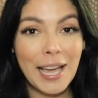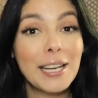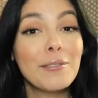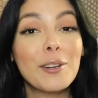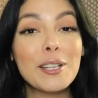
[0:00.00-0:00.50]

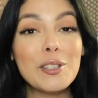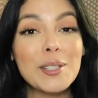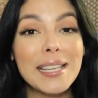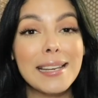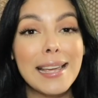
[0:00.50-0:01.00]
And if you're
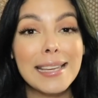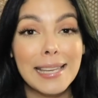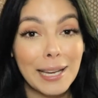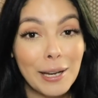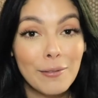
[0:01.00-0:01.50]
interested,
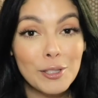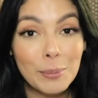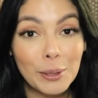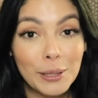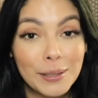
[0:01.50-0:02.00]
get
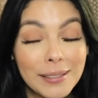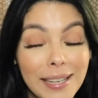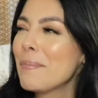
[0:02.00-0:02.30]
comfortable,